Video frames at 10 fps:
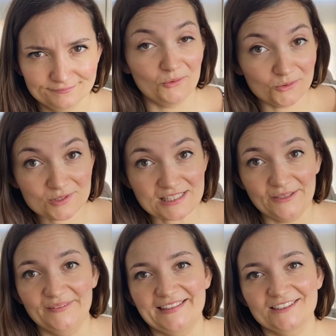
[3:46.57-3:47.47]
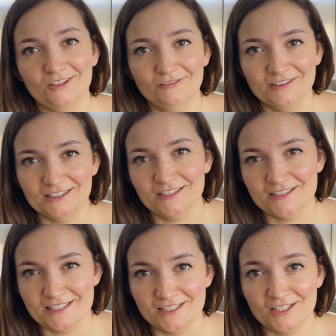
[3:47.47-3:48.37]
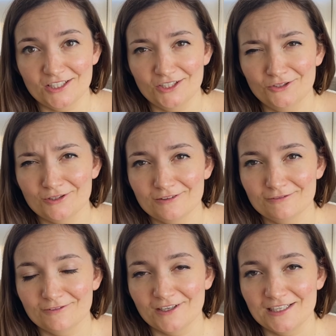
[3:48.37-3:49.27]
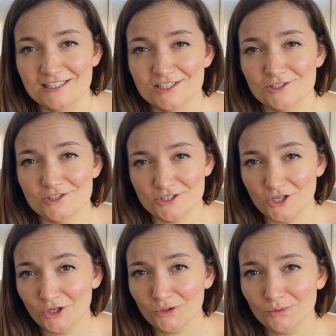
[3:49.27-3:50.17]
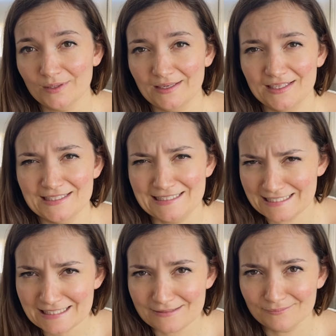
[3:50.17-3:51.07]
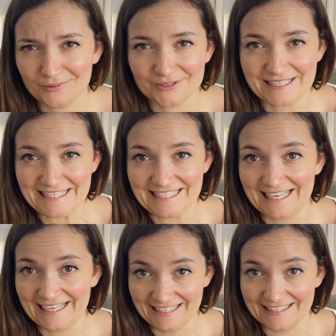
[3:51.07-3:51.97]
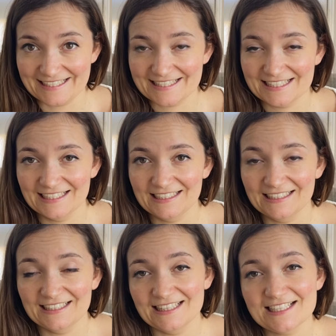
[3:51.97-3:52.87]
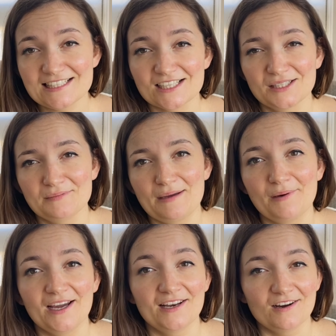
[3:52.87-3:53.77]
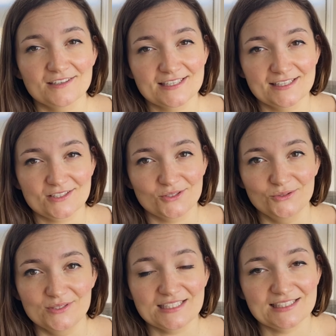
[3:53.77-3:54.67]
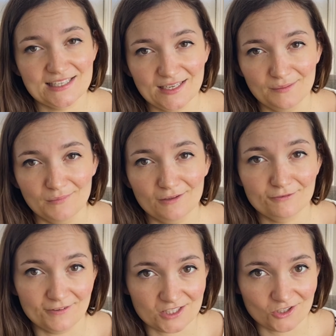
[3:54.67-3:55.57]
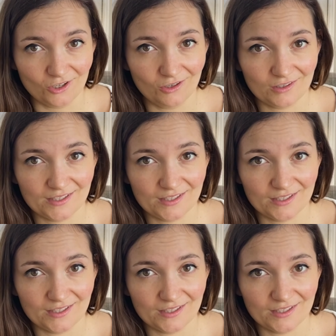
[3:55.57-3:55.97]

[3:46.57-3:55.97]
Also in Covent Garden, you can find 2 disembodied ears. This time they're by an artist called Tim Fishlock.